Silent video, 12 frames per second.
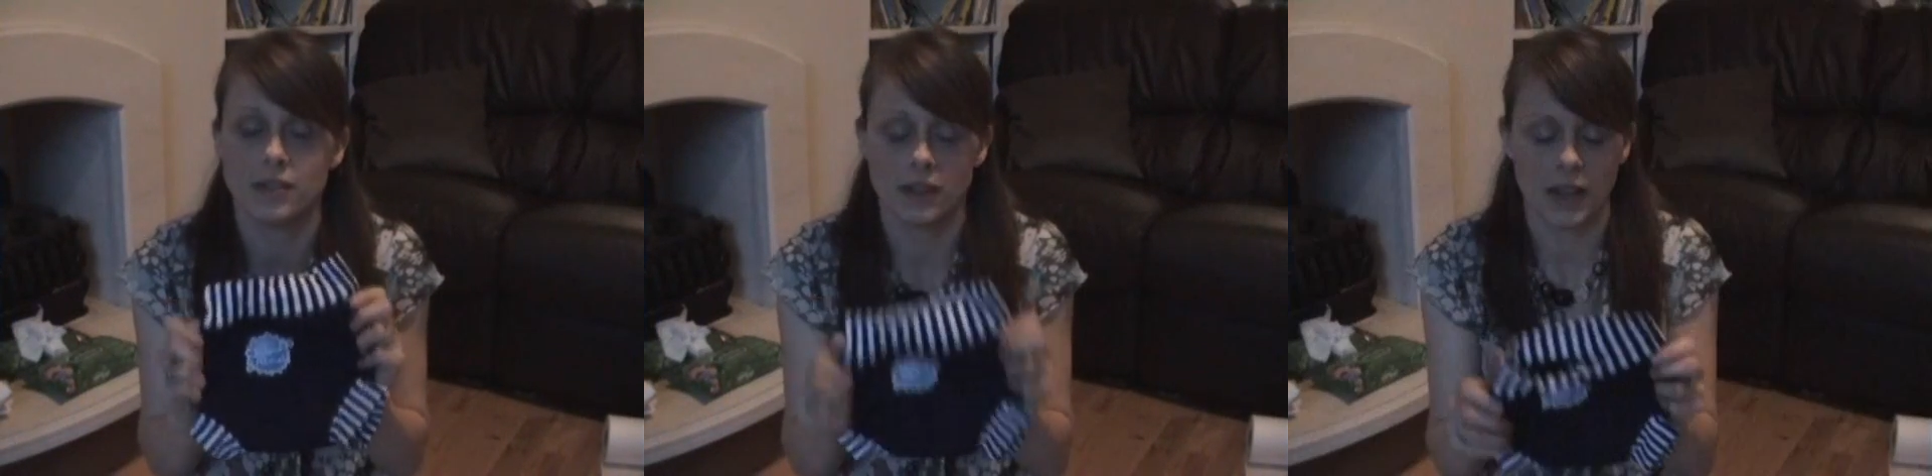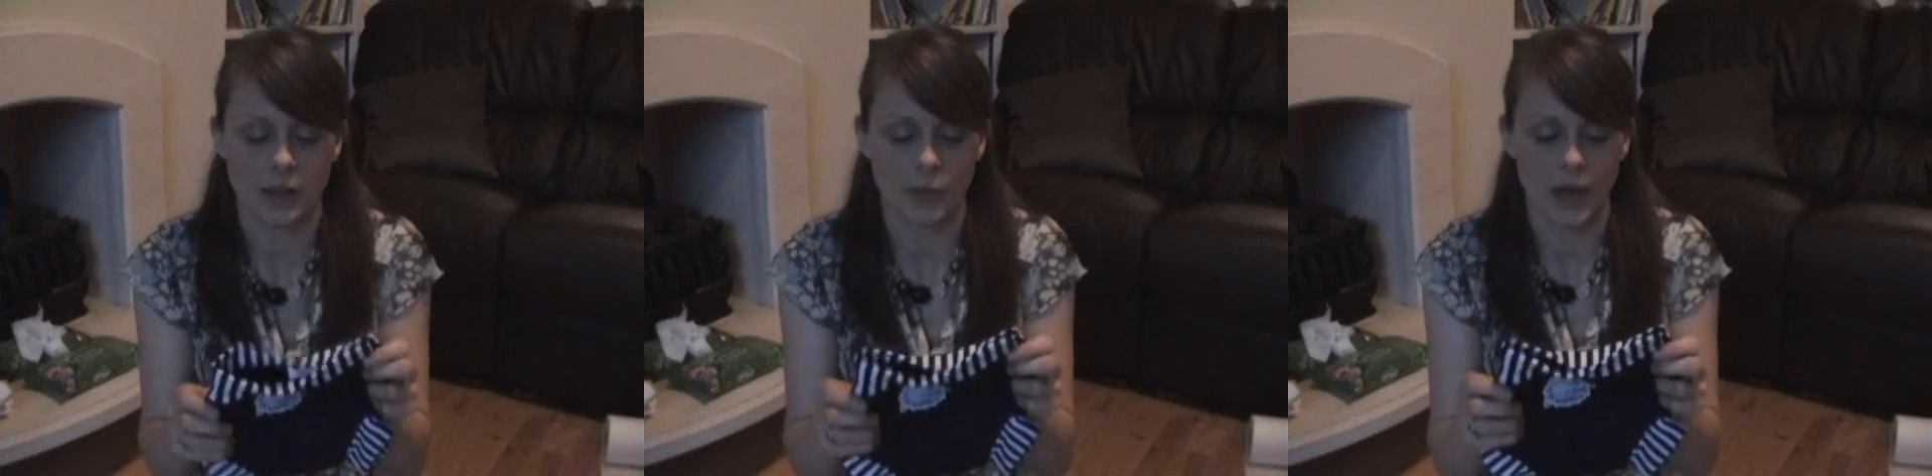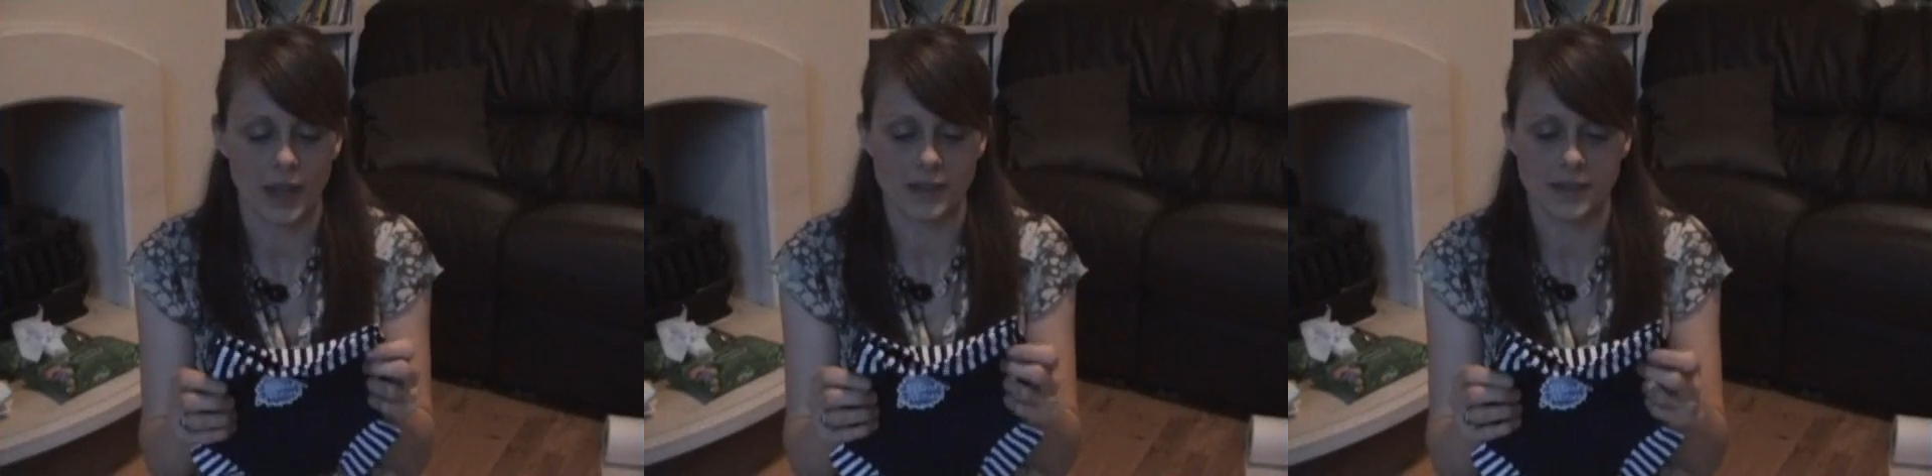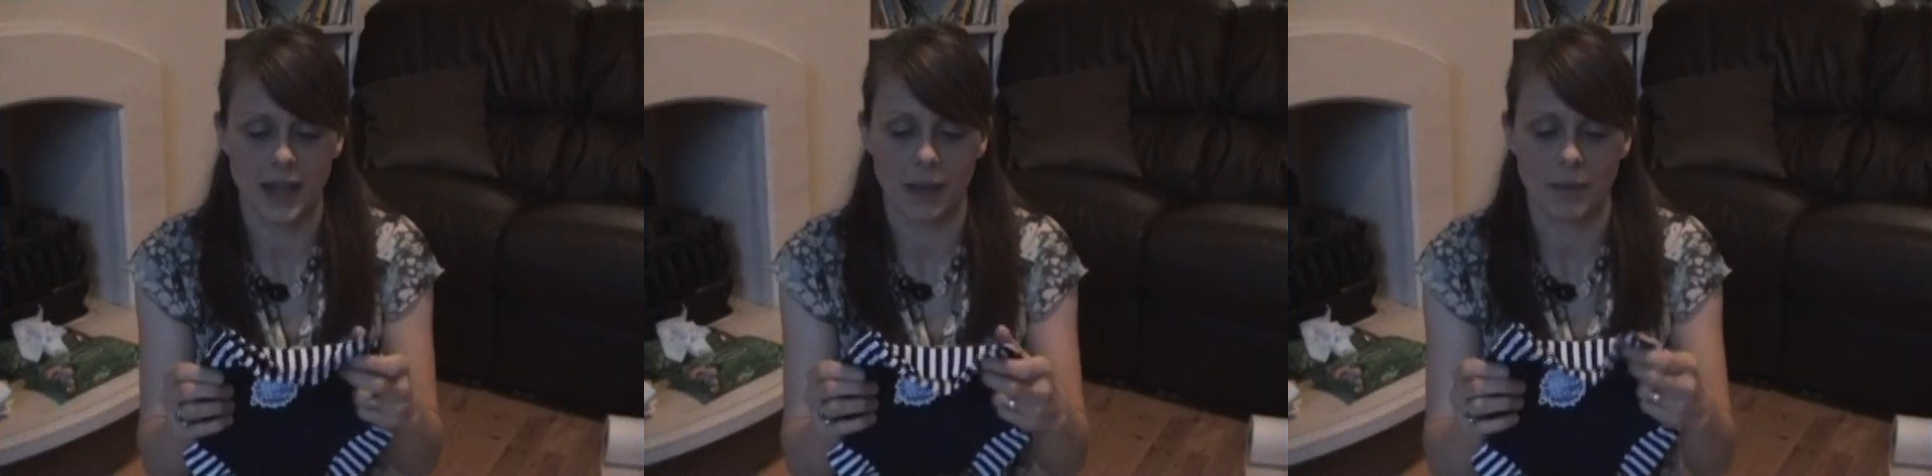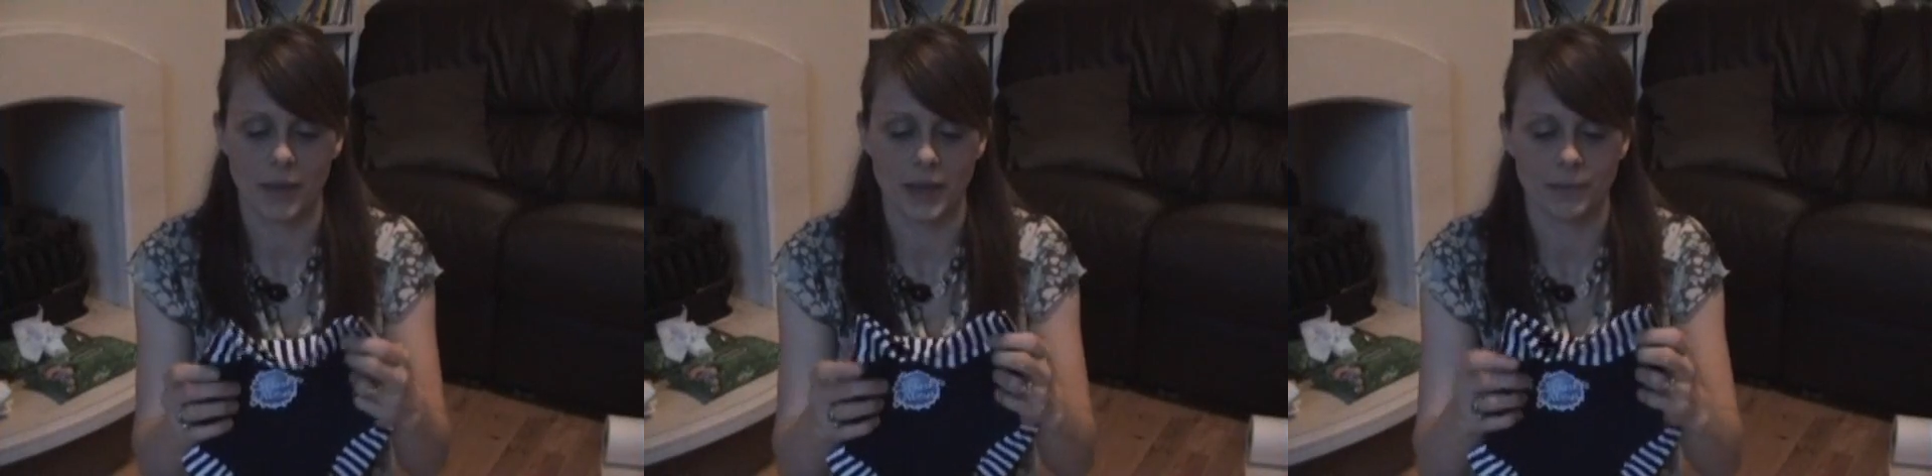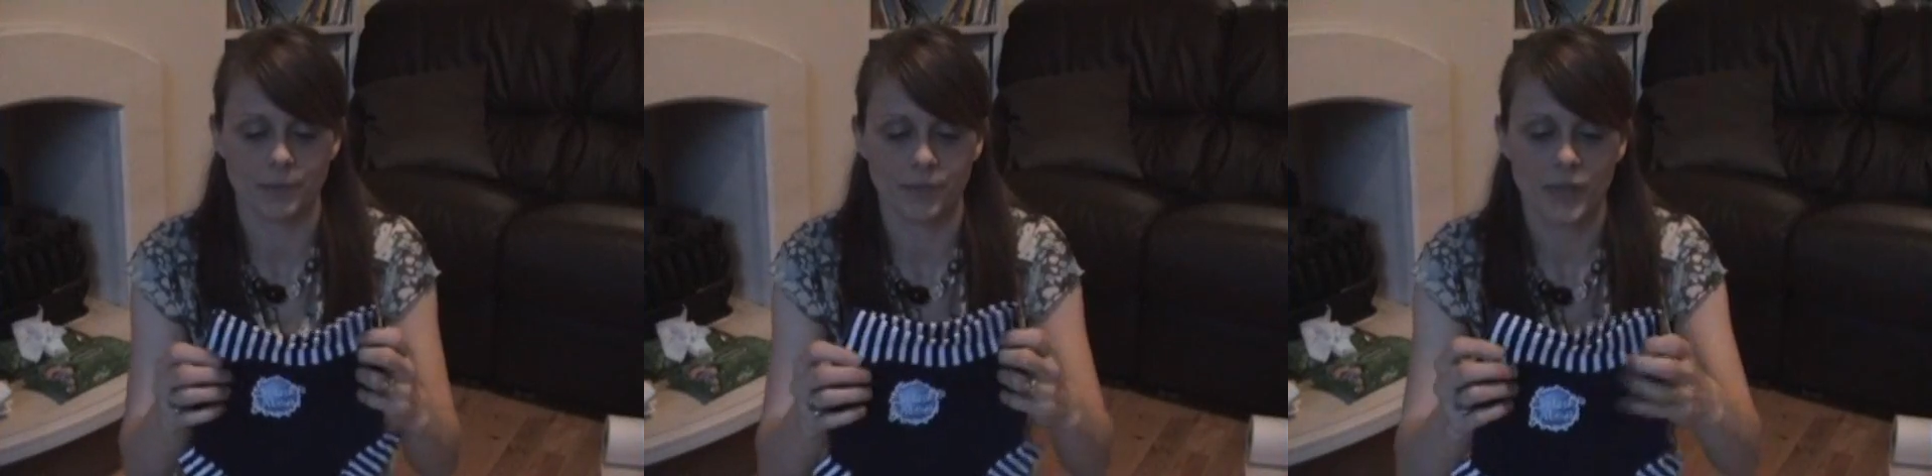that they wear this nappy.